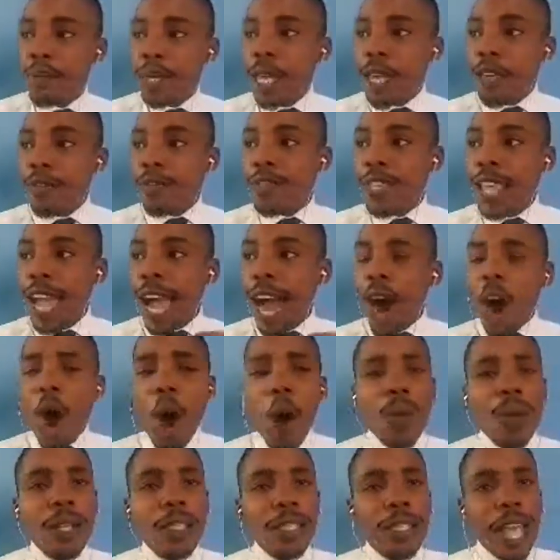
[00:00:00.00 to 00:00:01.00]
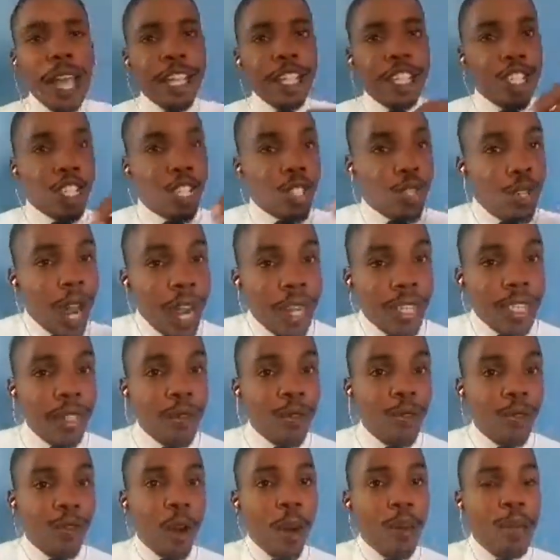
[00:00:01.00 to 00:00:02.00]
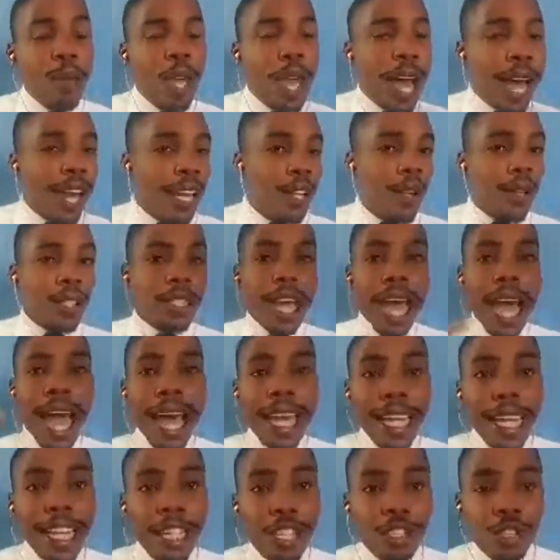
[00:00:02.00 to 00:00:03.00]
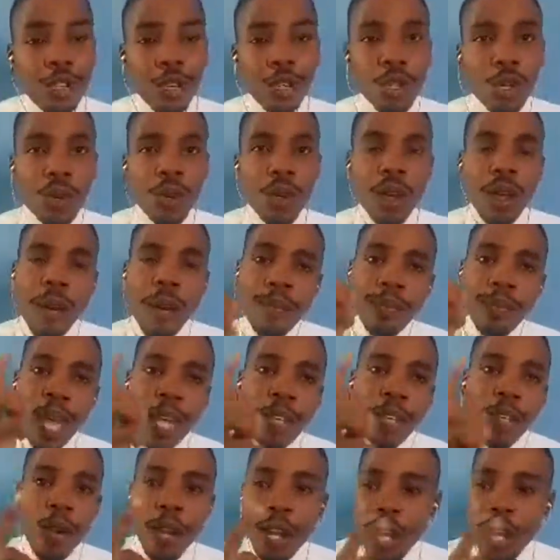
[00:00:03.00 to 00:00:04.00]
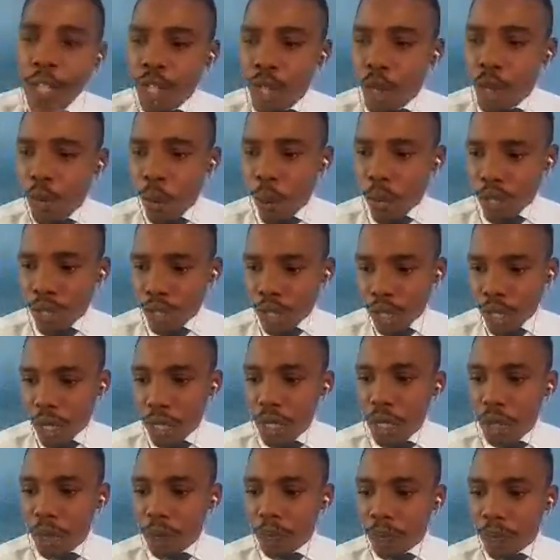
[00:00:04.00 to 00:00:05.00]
if they are always extracting from you and not adding to you, then you need to watch it.